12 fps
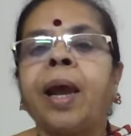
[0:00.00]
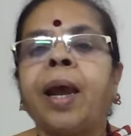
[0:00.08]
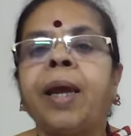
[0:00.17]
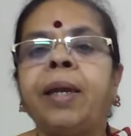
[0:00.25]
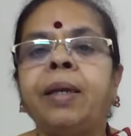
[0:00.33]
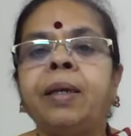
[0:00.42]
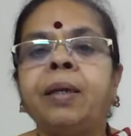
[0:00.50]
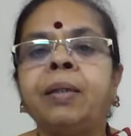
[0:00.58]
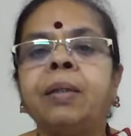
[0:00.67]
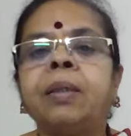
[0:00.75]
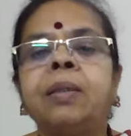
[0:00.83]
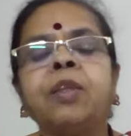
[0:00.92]
and
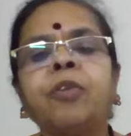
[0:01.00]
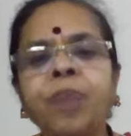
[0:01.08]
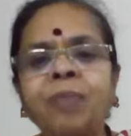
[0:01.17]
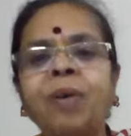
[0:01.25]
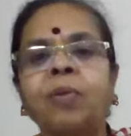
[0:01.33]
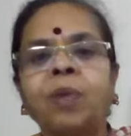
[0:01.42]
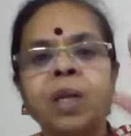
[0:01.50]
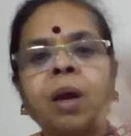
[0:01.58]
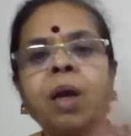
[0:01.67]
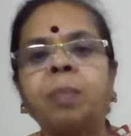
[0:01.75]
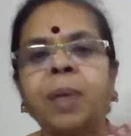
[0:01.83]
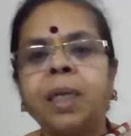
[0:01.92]
the fever will
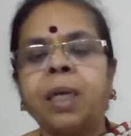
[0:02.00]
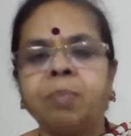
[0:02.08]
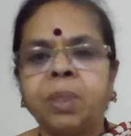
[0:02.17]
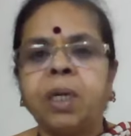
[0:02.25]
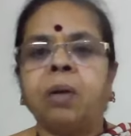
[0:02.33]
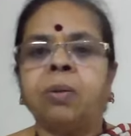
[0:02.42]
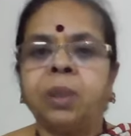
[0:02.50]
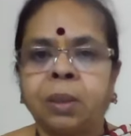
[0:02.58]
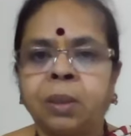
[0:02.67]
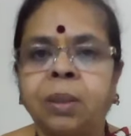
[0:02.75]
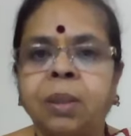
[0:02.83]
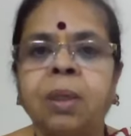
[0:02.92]
normally come down
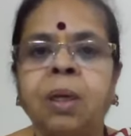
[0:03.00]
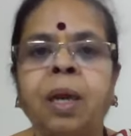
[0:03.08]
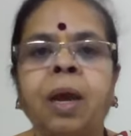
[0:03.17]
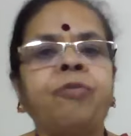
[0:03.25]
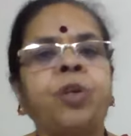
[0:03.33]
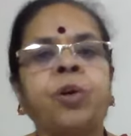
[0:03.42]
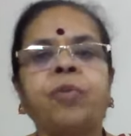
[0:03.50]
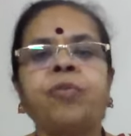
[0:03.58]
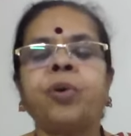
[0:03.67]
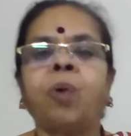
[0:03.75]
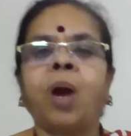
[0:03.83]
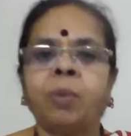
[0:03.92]
after a
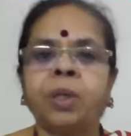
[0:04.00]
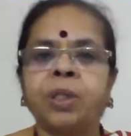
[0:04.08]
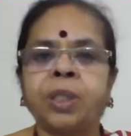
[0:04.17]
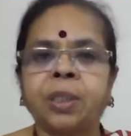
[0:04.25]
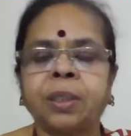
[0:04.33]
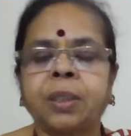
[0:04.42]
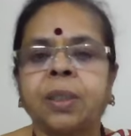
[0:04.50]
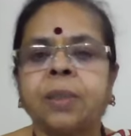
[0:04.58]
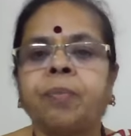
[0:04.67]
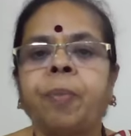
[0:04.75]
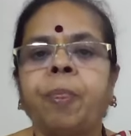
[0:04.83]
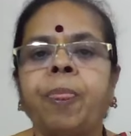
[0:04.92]
few hours.
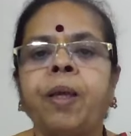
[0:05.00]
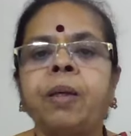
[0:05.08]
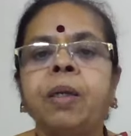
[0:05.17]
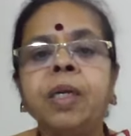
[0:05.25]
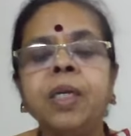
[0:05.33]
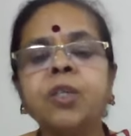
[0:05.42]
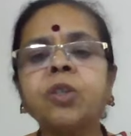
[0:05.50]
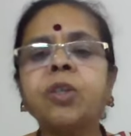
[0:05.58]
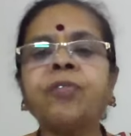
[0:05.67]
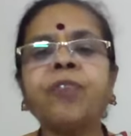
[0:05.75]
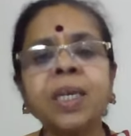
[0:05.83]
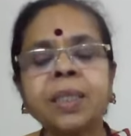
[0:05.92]
So
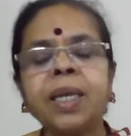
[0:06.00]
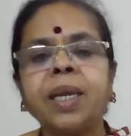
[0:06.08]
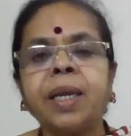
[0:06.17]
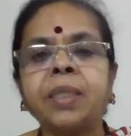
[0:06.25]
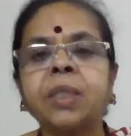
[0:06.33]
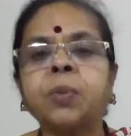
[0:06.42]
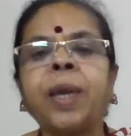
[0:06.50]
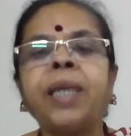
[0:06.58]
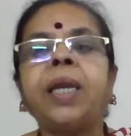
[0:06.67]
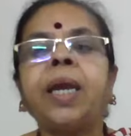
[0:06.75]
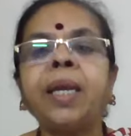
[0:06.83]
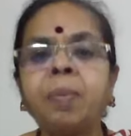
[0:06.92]
the first thing is,
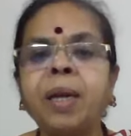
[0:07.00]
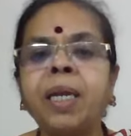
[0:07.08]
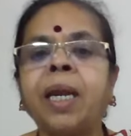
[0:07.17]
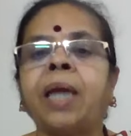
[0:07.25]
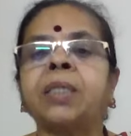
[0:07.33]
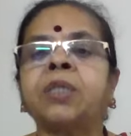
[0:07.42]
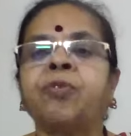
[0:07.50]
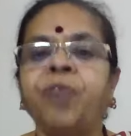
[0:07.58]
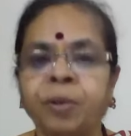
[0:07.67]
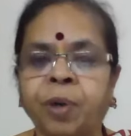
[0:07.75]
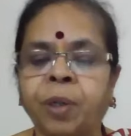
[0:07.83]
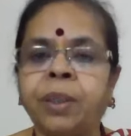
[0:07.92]
when anybody has
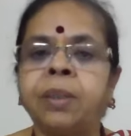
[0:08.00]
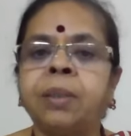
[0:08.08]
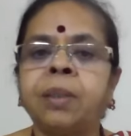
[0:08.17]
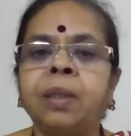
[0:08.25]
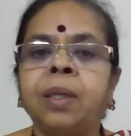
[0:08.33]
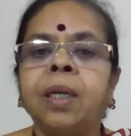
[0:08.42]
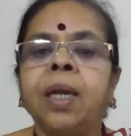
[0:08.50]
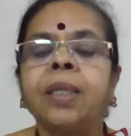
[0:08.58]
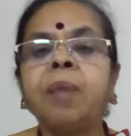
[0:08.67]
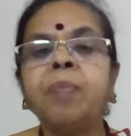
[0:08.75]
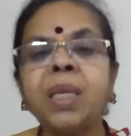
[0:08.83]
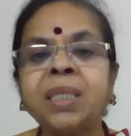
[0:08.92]
fever,
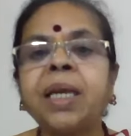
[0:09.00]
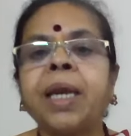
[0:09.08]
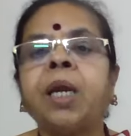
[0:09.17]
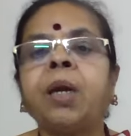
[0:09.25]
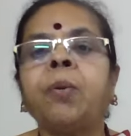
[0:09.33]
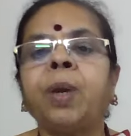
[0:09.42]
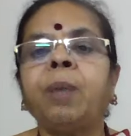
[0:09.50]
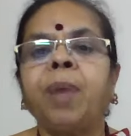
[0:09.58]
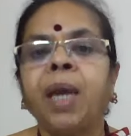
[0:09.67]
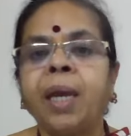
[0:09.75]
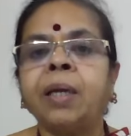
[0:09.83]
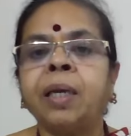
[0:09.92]
the mistake we
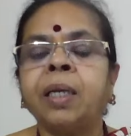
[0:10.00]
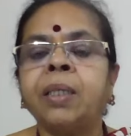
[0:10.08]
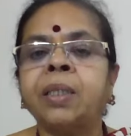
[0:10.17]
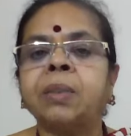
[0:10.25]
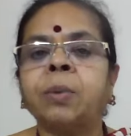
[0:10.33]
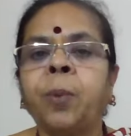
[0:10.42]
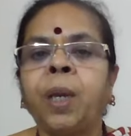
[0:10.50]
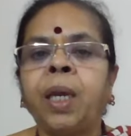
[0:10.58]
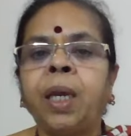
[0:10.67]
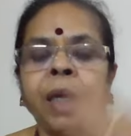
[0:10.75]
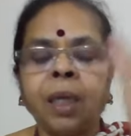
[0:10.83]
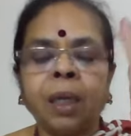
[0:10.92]
make is
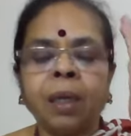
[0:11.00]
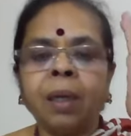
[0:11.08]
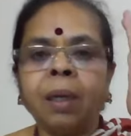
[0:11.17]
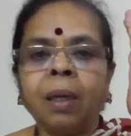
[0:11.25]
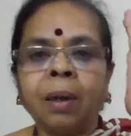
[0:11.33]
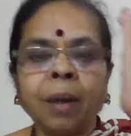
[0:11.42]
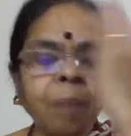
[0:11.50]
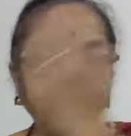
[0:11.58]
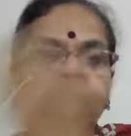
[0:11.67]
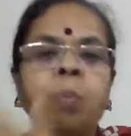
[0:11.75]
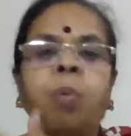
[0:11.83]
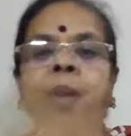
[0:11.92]
we rub
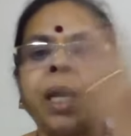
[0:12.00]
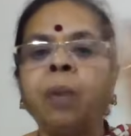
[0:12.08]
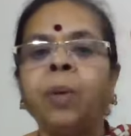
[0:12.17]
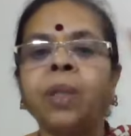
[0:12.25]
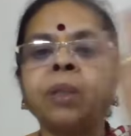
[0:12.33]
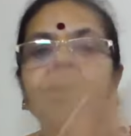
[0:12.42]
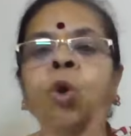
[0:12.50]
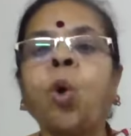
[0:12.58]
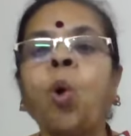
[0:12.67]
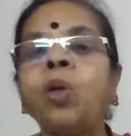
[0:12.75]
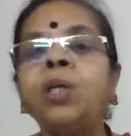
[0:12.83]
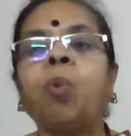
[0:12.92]
the body with
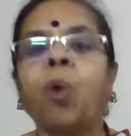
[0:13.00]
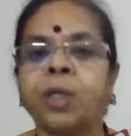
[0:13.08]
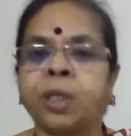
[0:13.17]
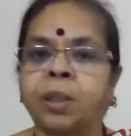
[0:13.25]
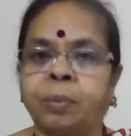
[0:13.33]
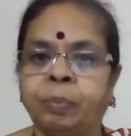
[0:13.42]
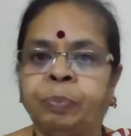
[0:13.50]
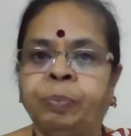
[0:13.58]
cold water,